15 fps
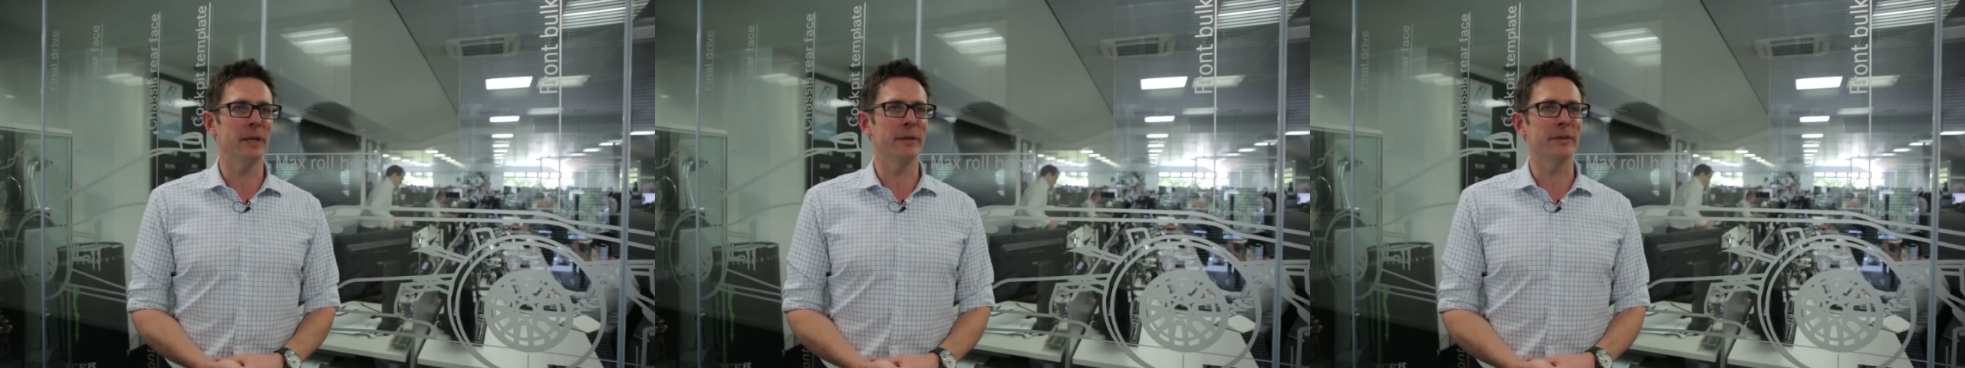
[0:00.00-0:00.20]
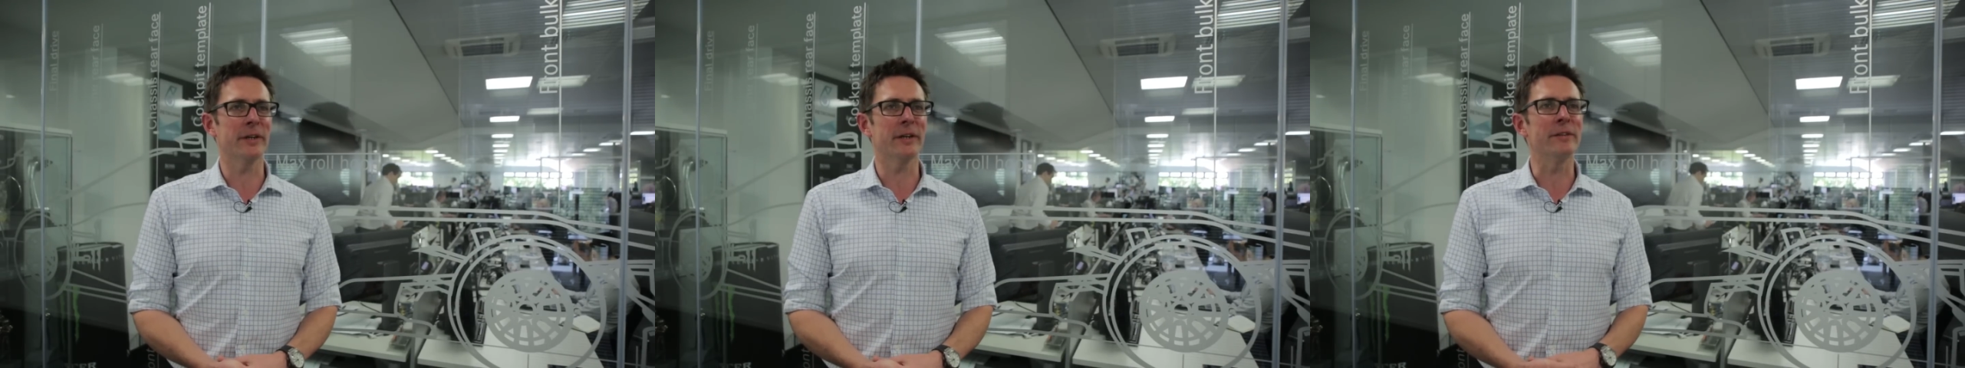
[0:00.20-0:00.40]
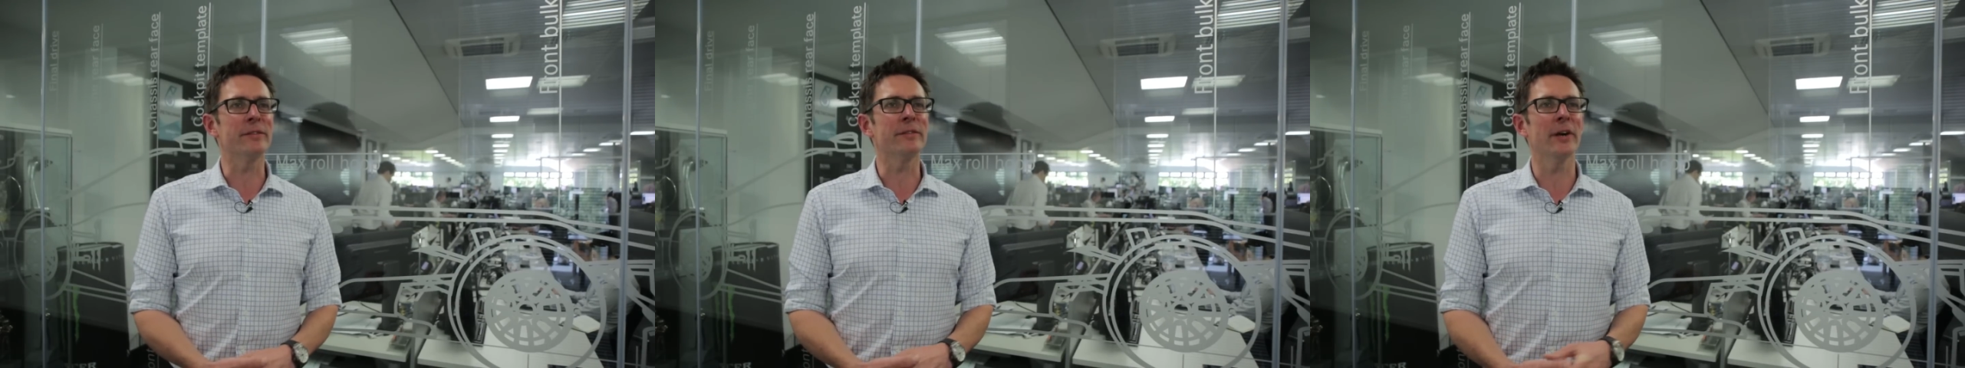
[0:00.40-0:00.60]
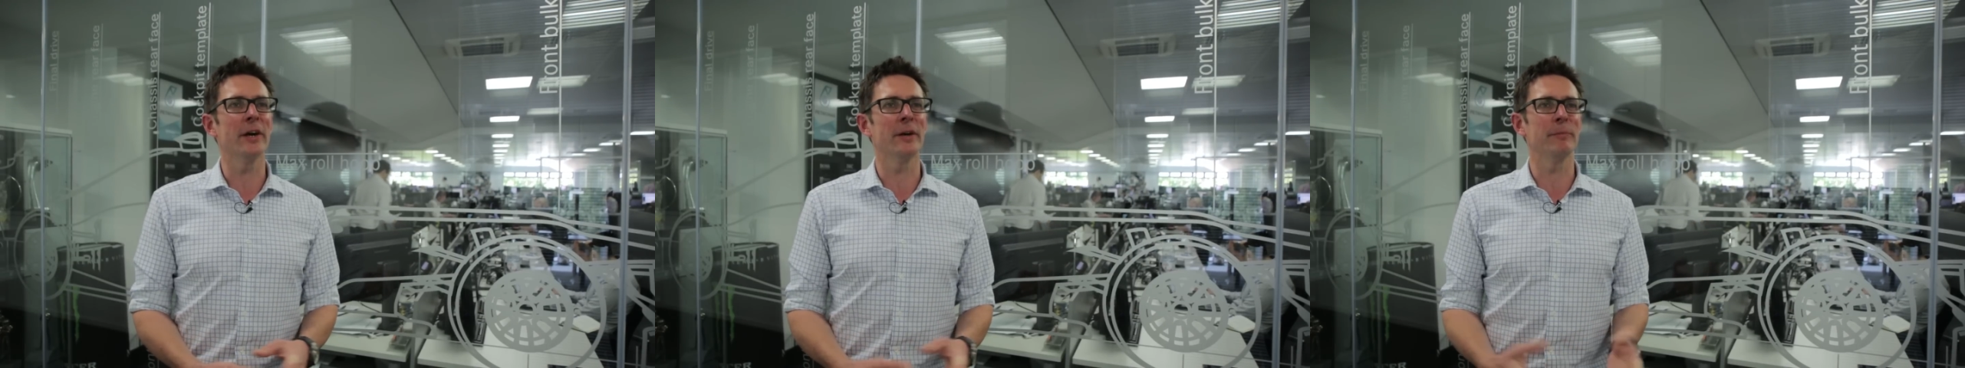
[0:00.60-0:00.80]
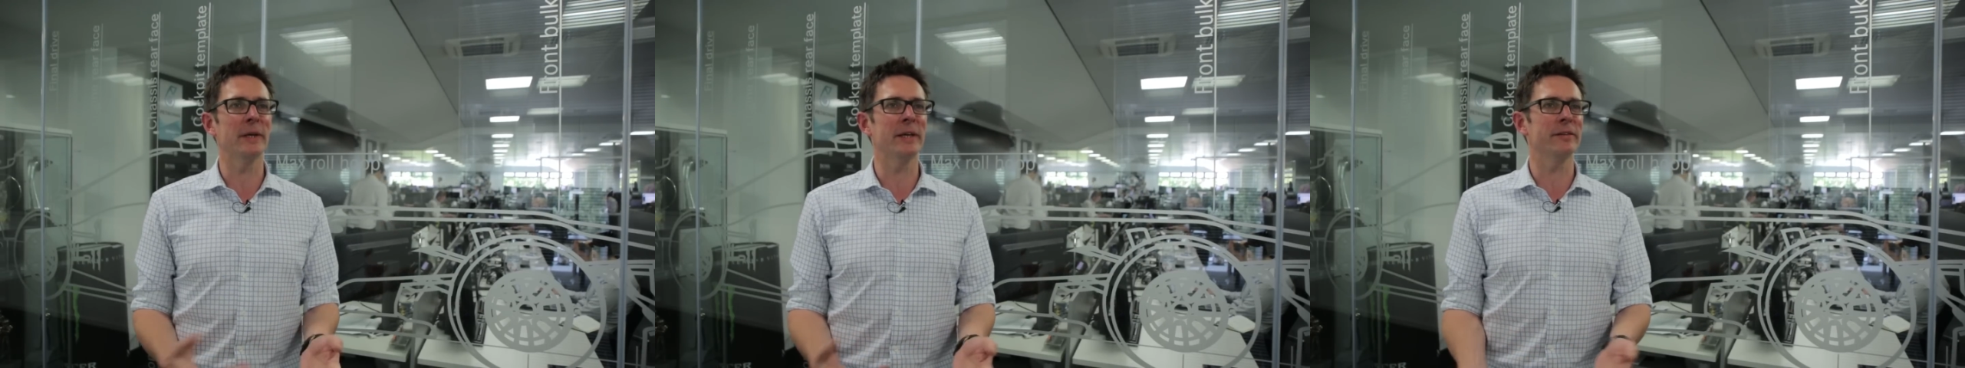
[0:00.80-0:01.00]
bit, of a
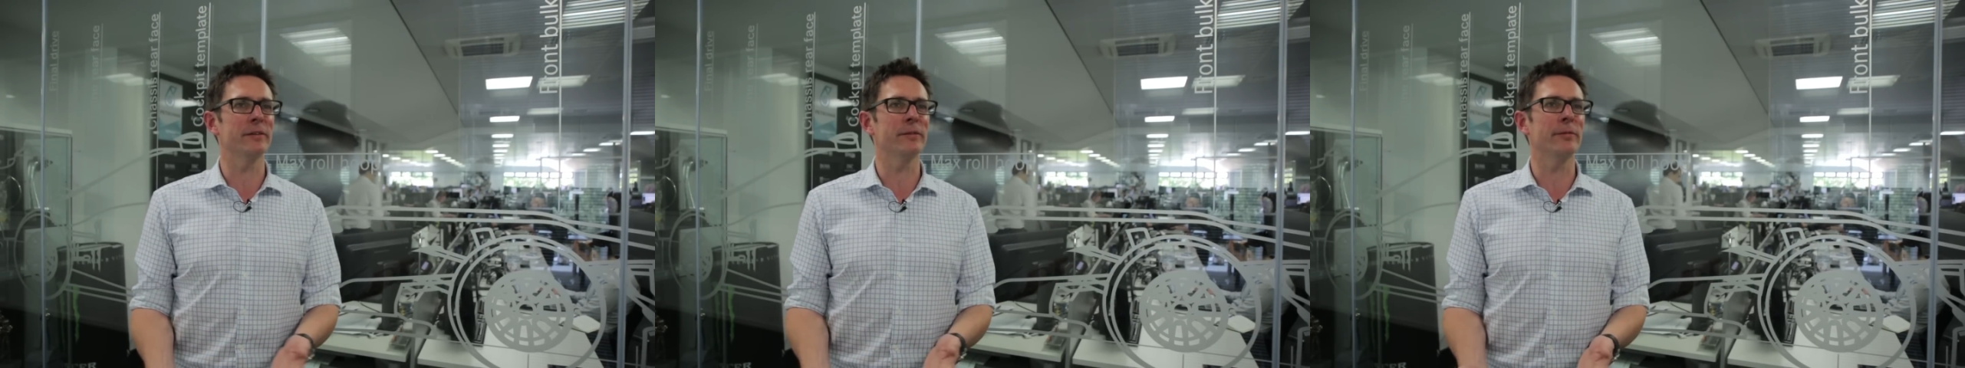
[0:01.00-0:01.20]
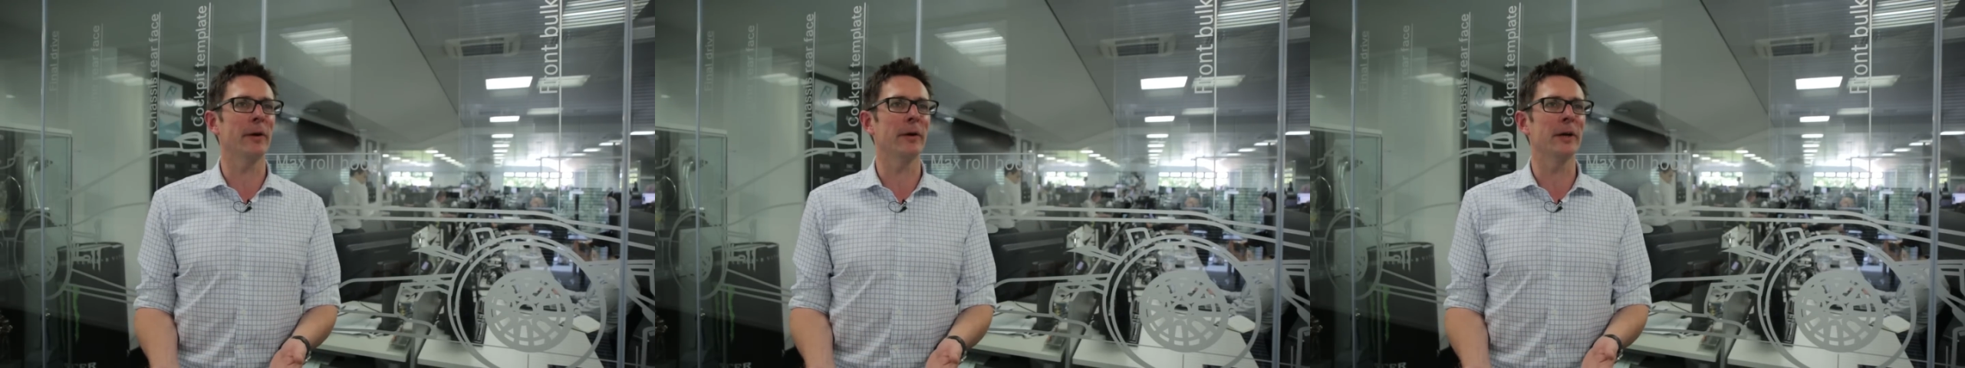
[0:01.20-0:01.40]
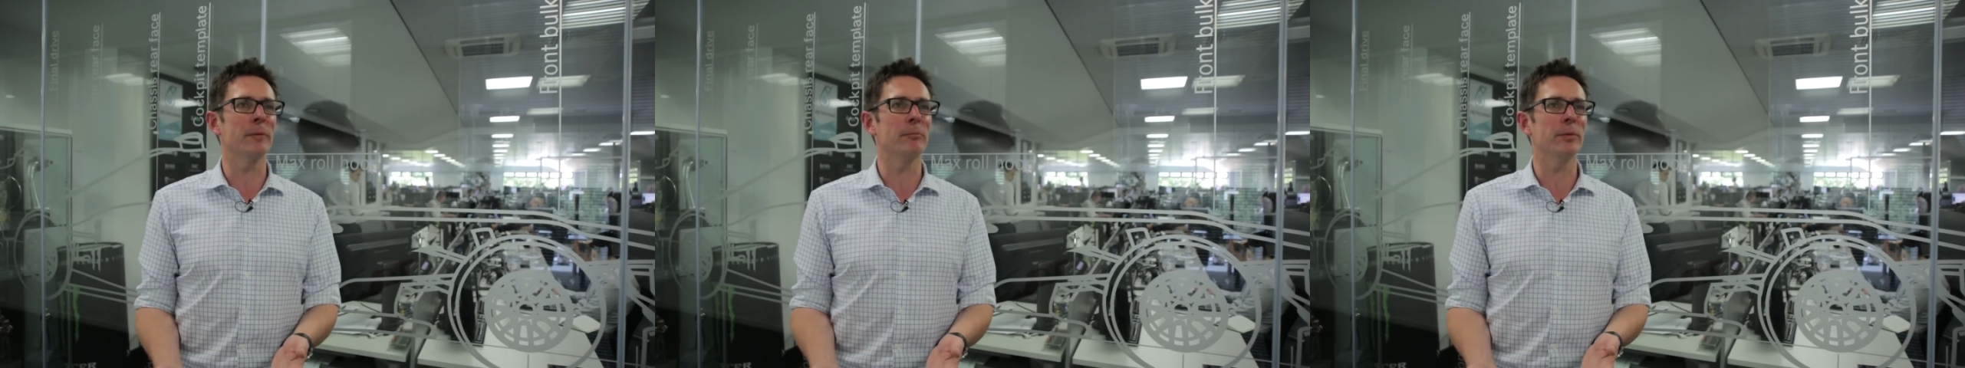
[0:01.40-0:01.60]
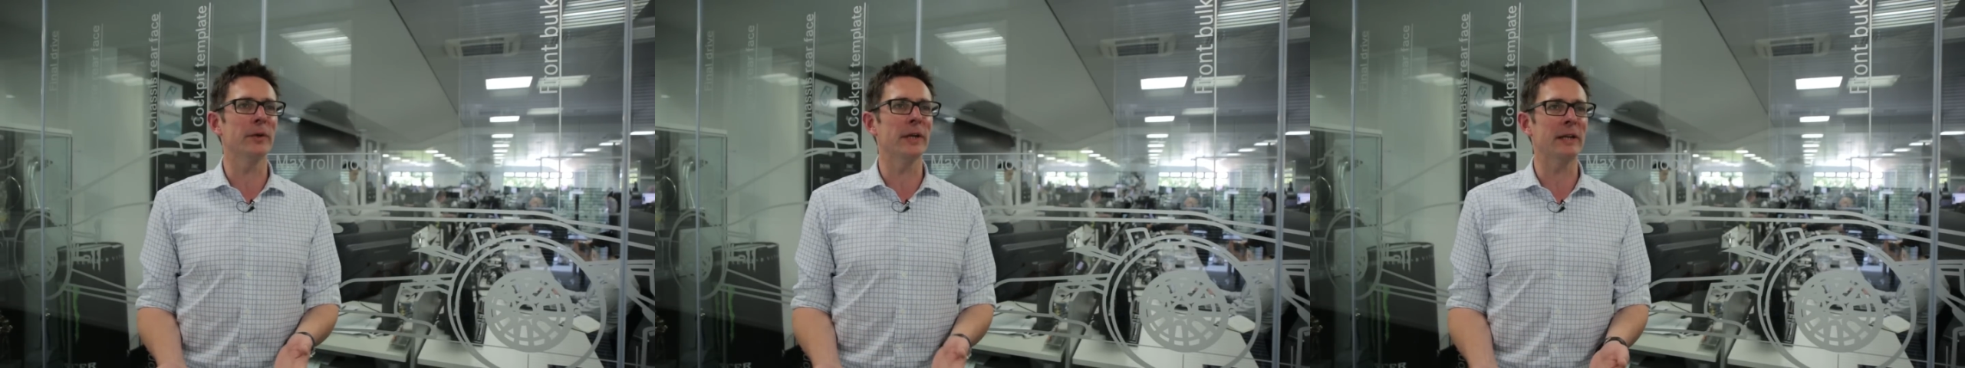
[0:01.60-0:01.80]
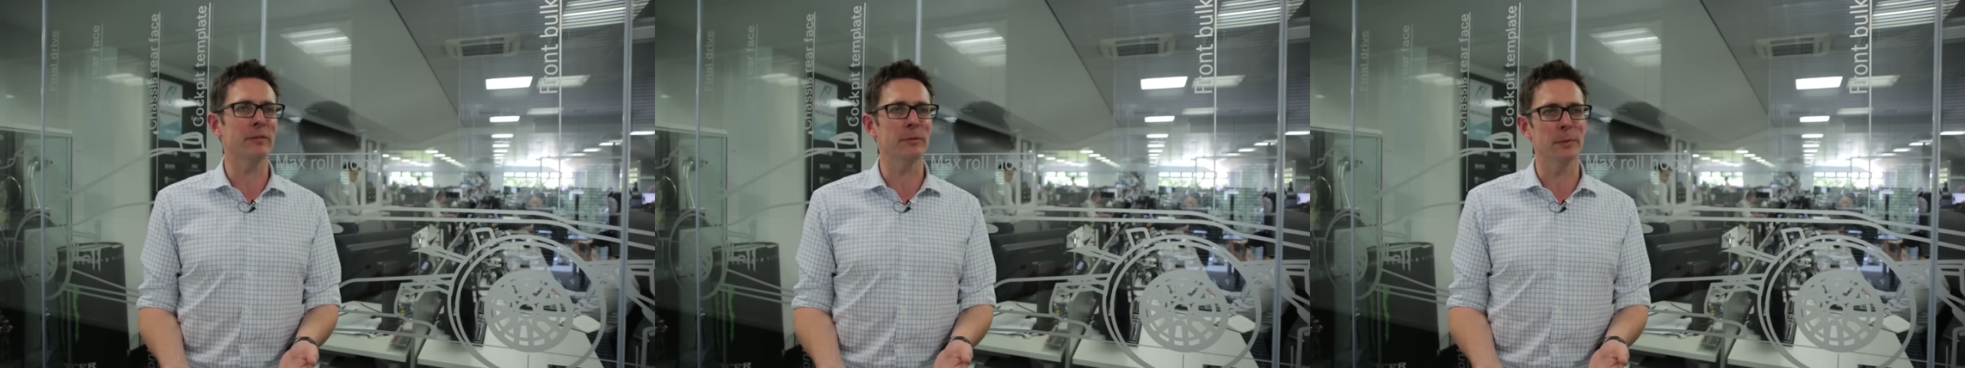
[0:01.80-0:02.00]
concern because it's very
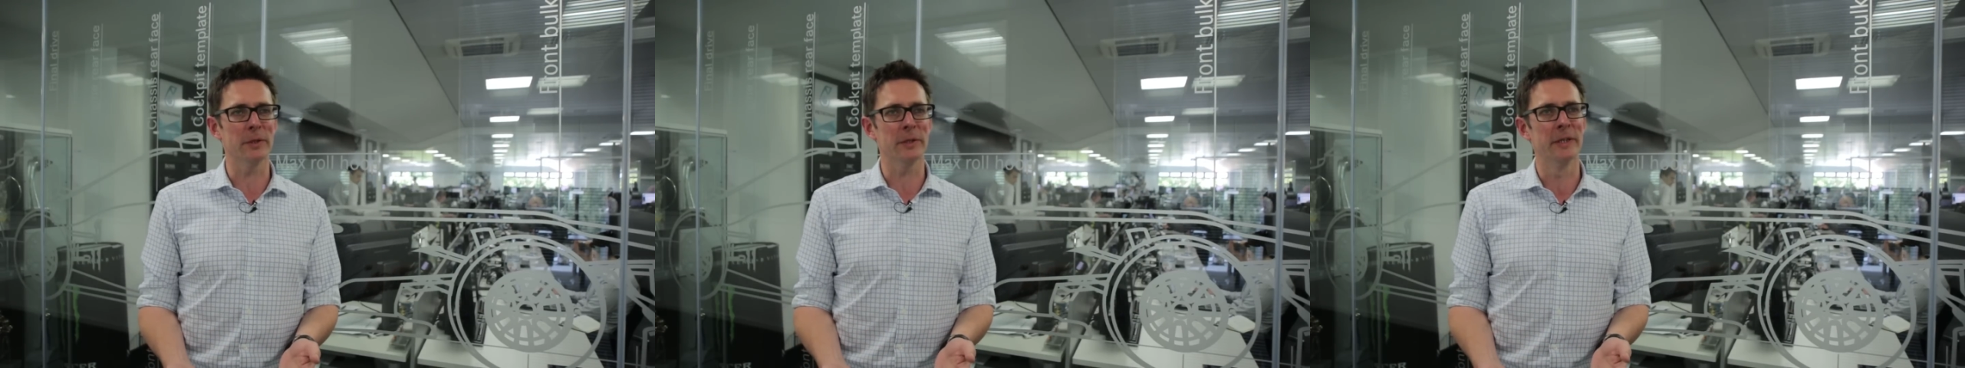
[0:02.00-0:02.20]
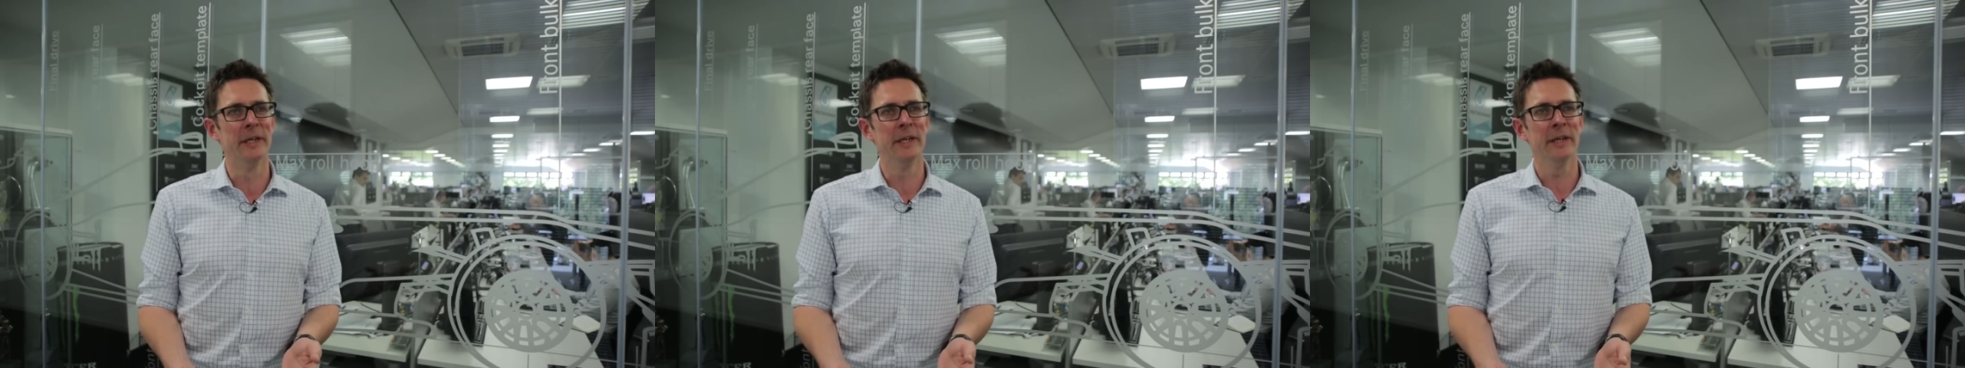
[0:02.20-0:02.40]
unpredictable.